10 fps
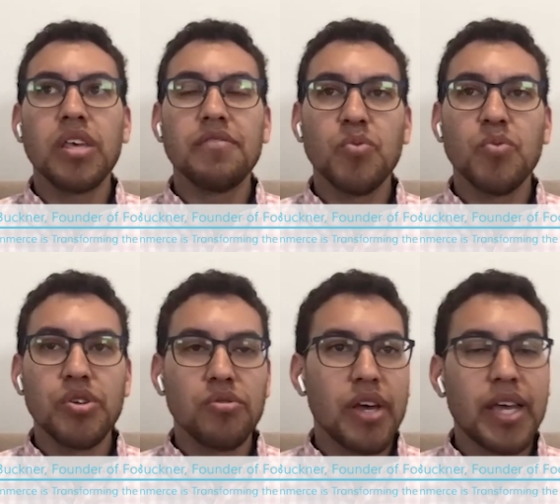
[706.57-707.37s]
or
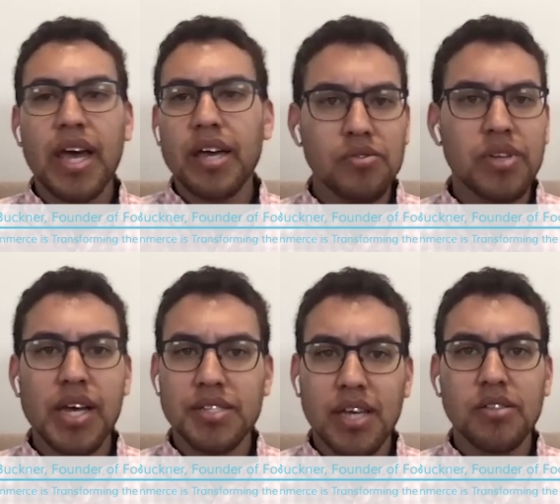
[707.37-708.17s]
even when you're like at your
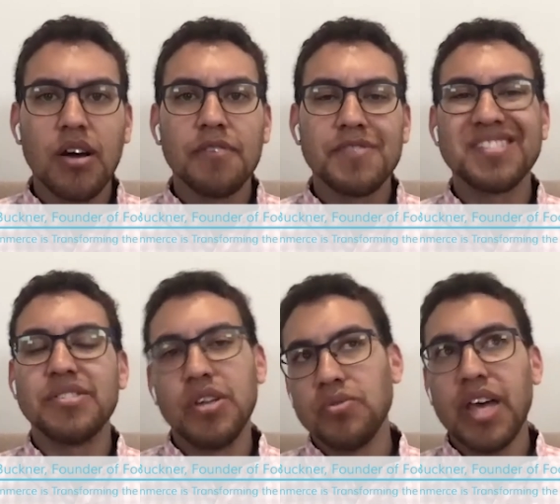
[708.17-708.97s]
desk at an
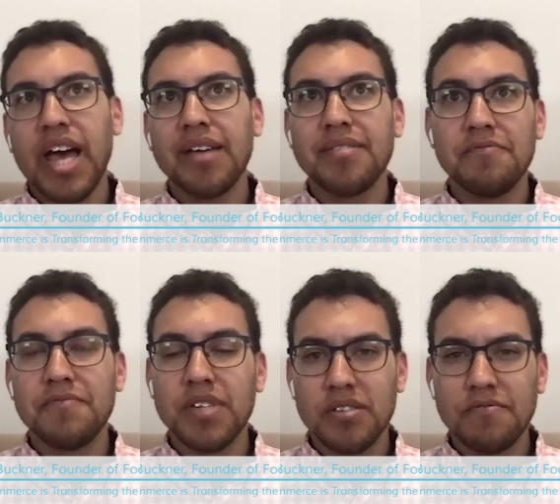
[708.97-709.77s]
office and don't have
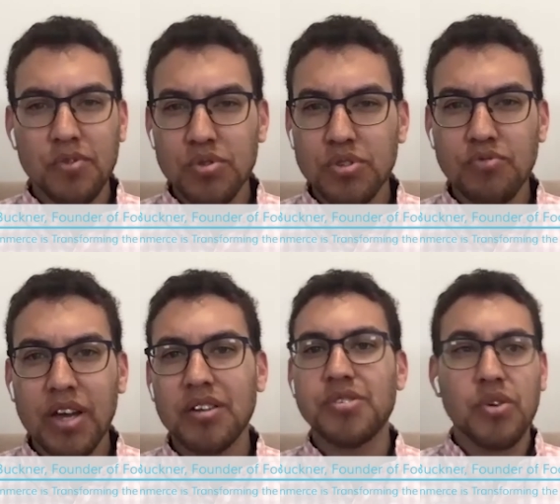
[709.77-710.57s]
convenient foods
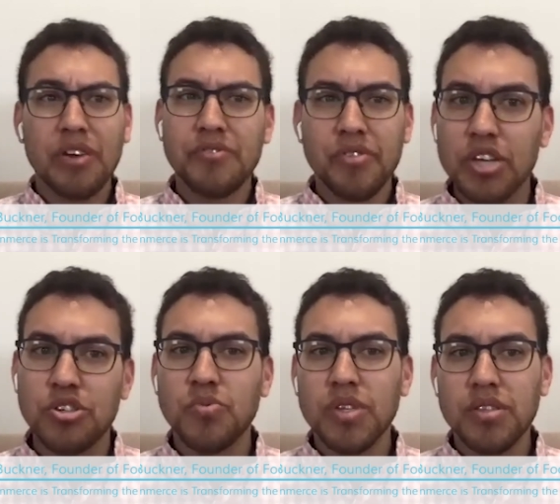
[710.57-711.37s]
around because you don't have your
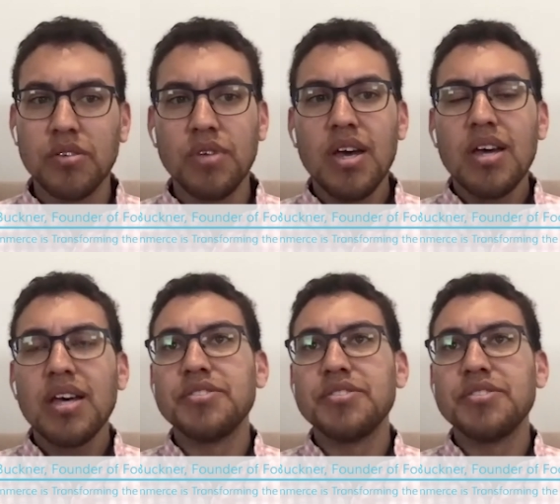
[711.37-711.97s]
kitchen with you.